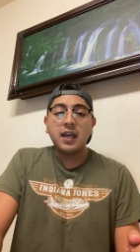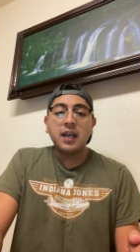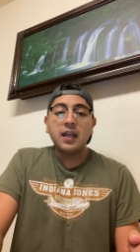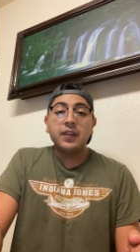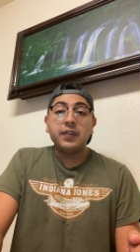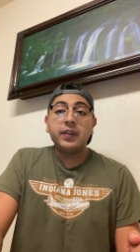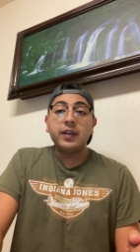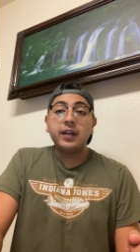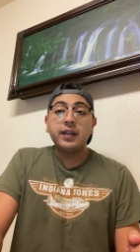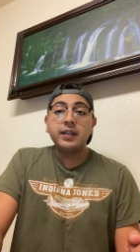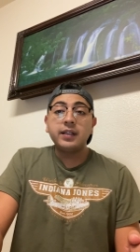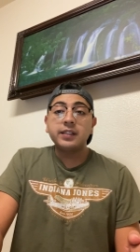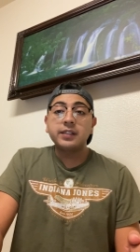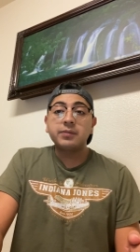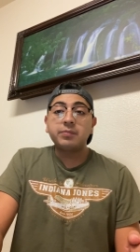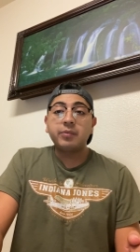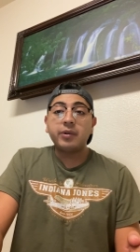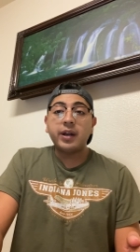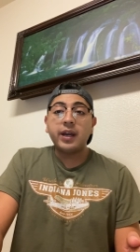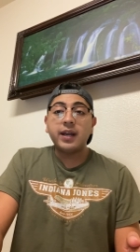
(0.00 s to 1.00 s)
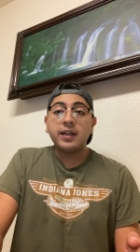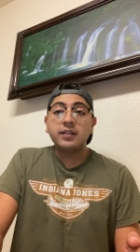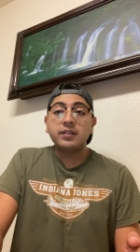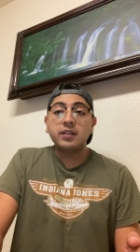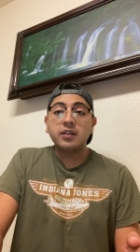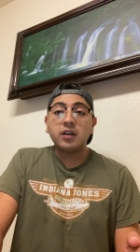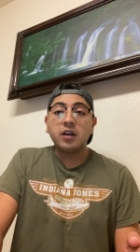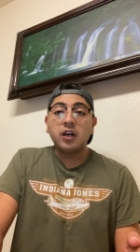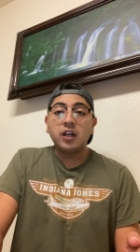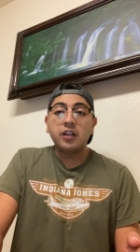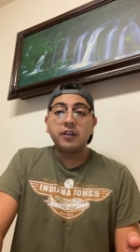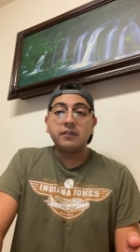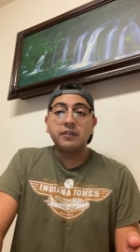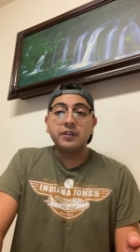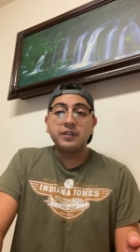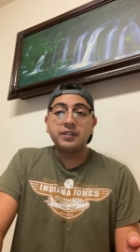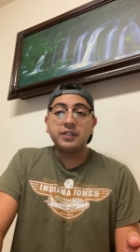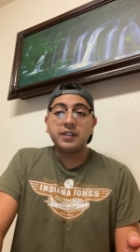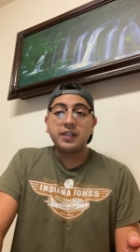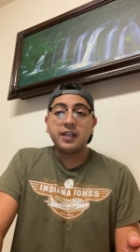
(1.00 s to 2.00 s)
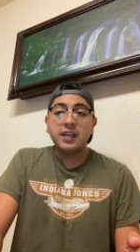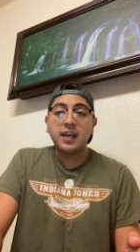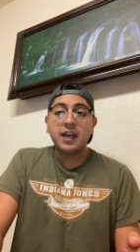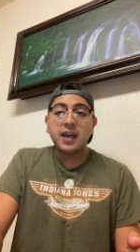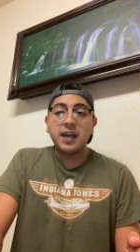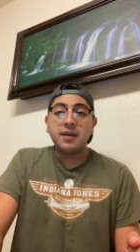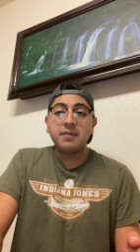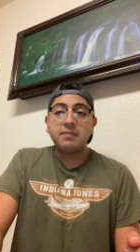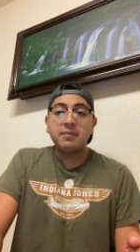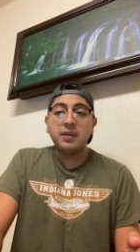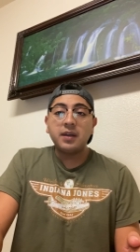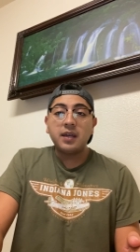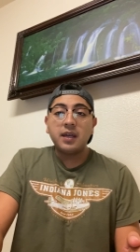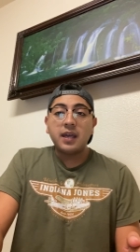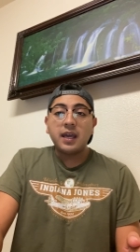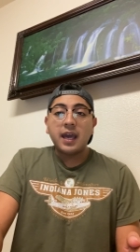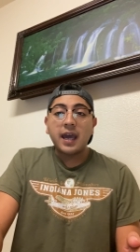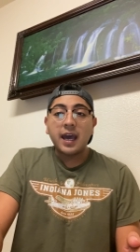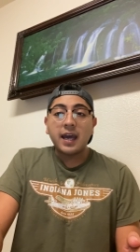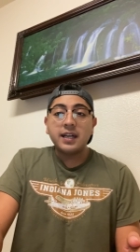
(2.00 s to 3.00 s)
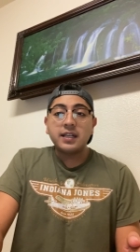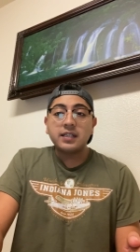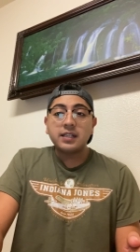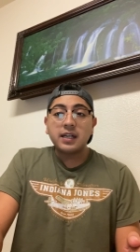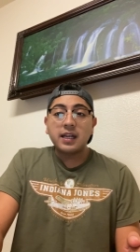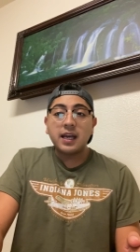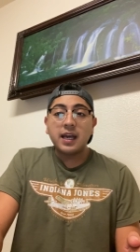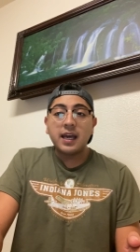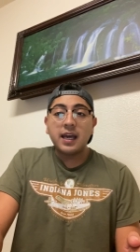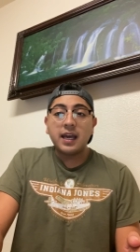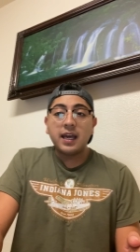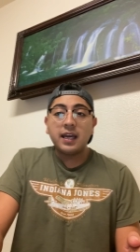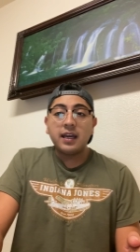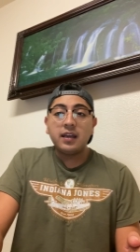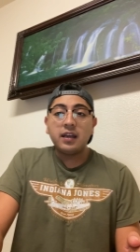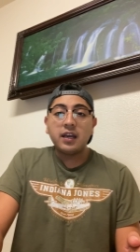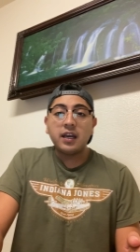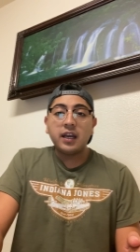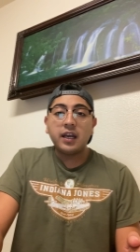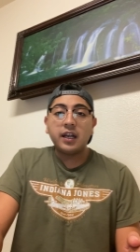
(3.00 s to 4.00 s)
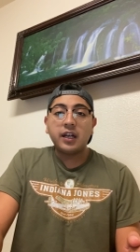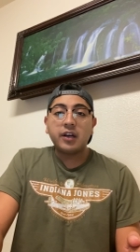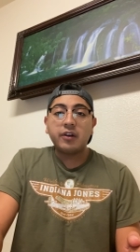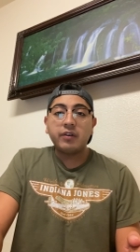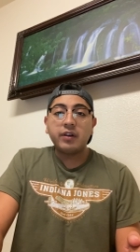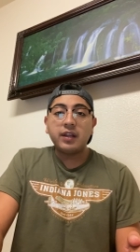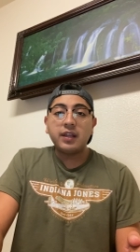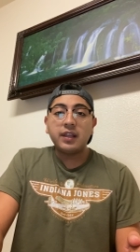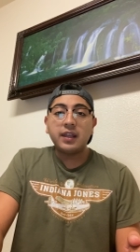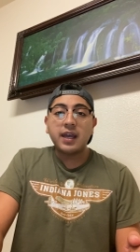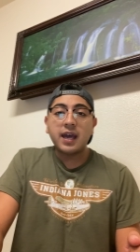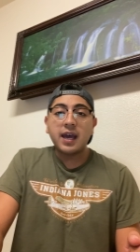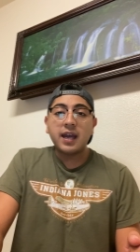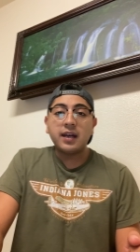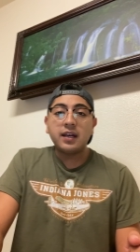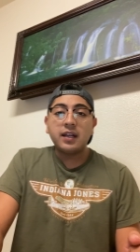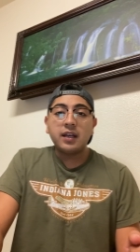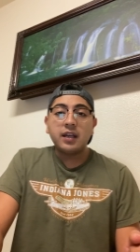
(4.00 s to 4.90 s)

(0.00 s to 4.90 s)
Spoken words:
Dennis Brandt, Oliver C.M., Angela A. agree that